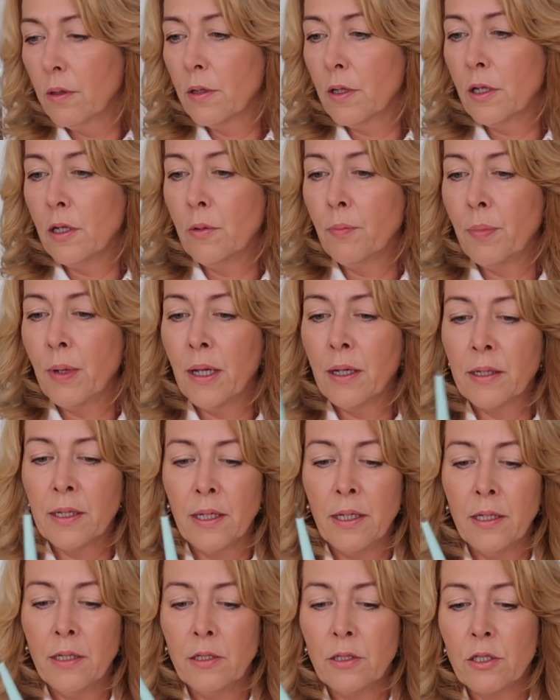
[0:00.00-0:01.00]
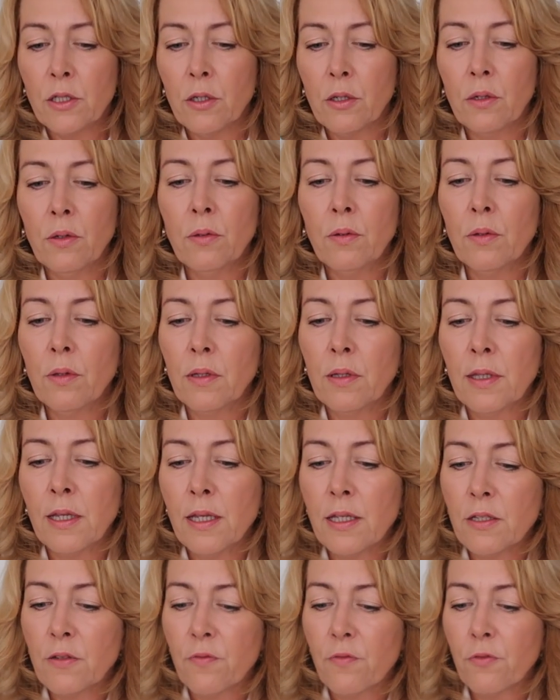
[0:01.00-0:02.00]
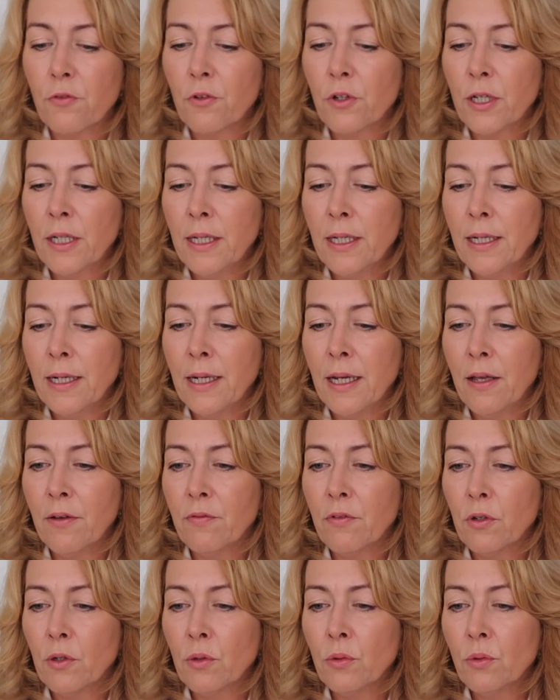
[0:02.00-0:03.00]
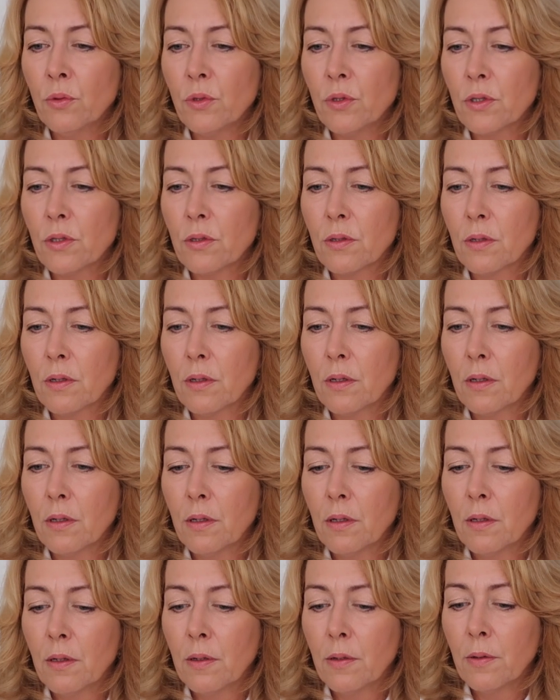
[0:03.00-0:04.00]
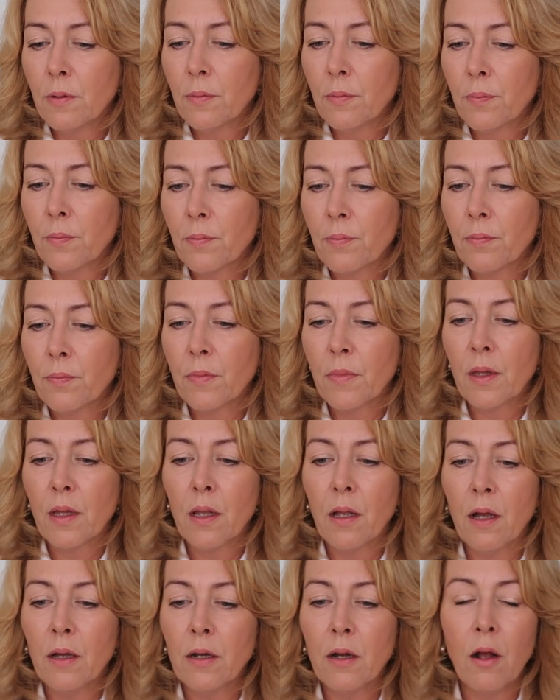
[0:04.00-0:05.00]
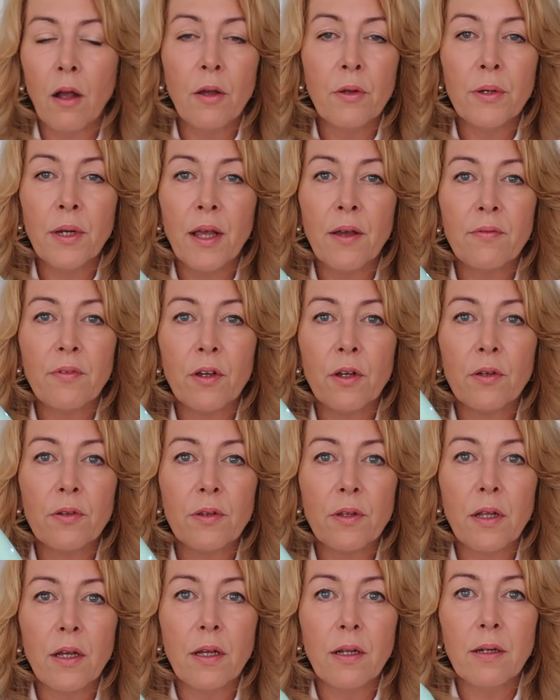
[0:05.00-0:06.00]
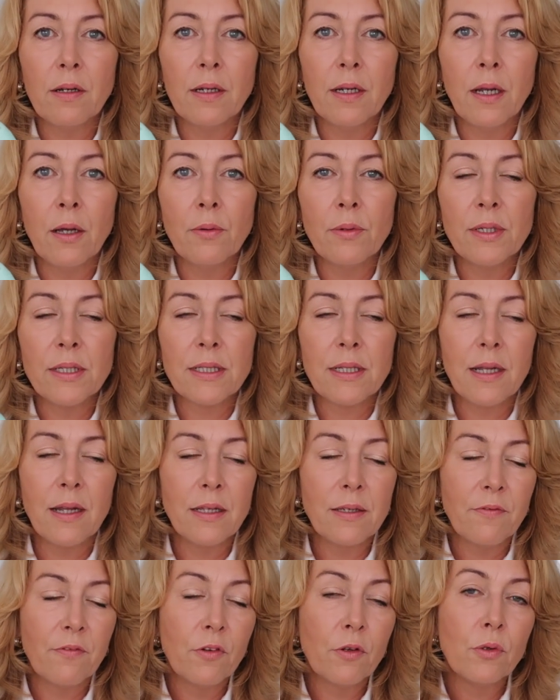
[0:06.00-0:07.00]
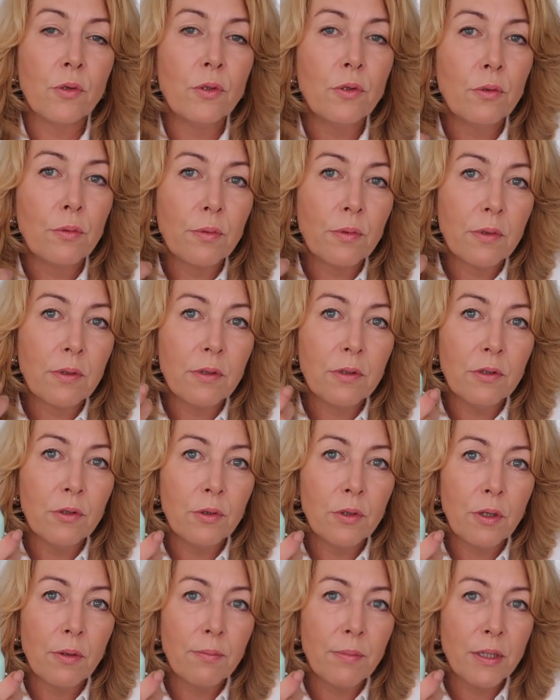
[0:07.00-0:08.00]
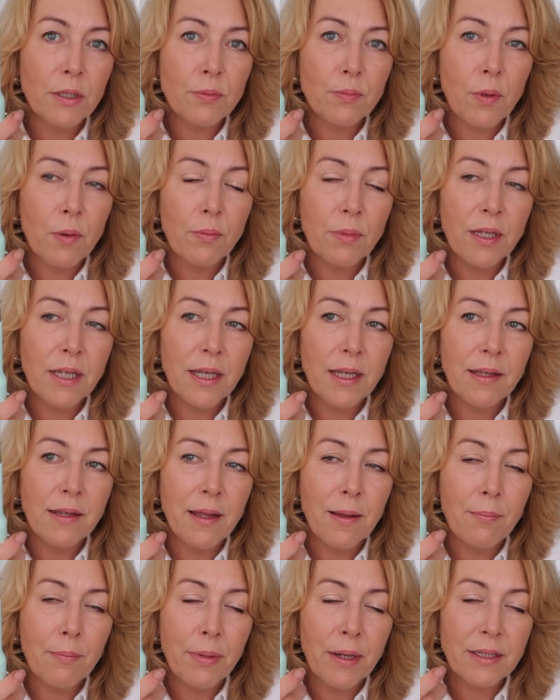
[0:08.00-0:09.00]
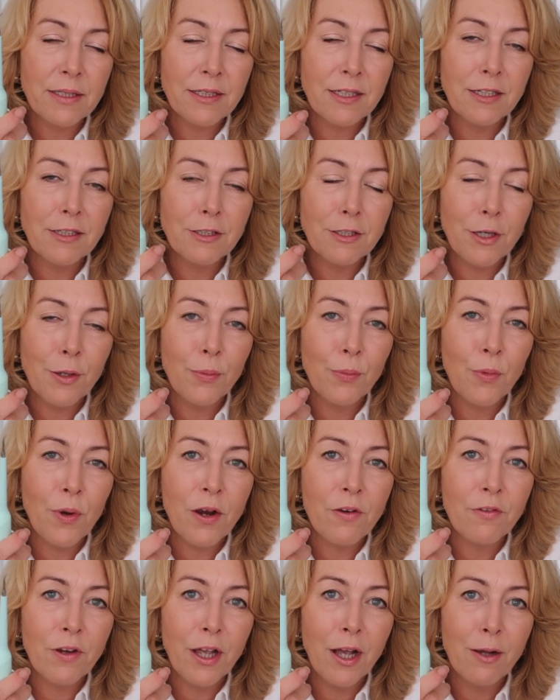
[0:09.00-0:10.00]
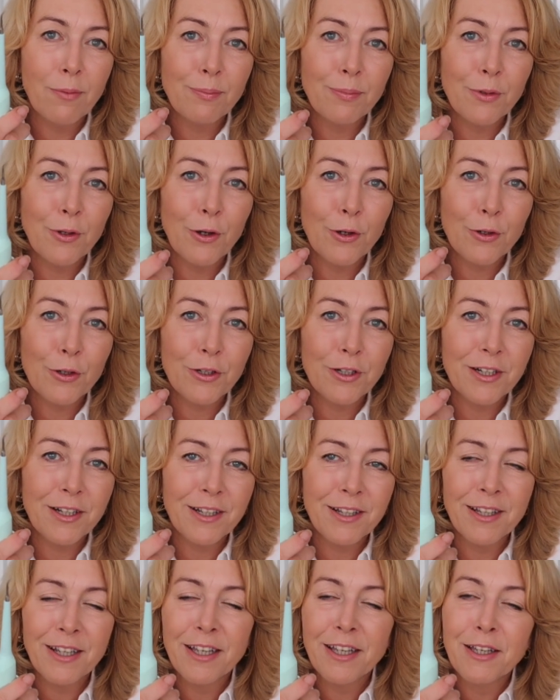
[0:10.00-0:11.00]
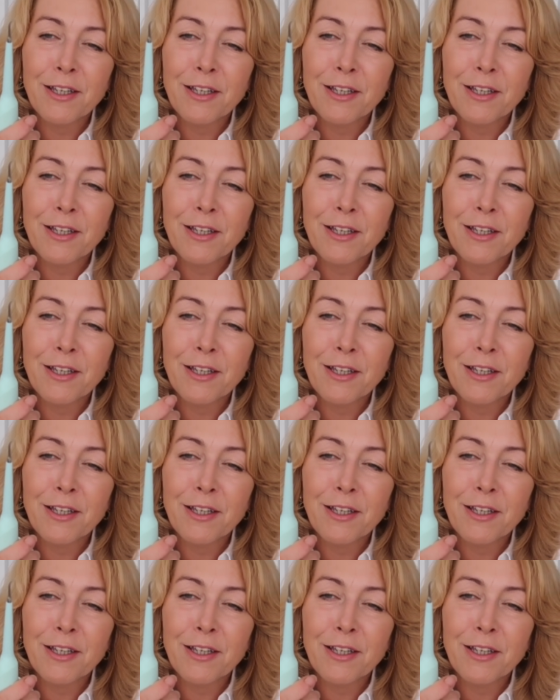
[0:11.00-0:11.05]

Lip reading: that you plug it into. There's 3 levels, and I only have it on the lowest level. You can most probably hear that buzzing. Don't worry, I'm not going to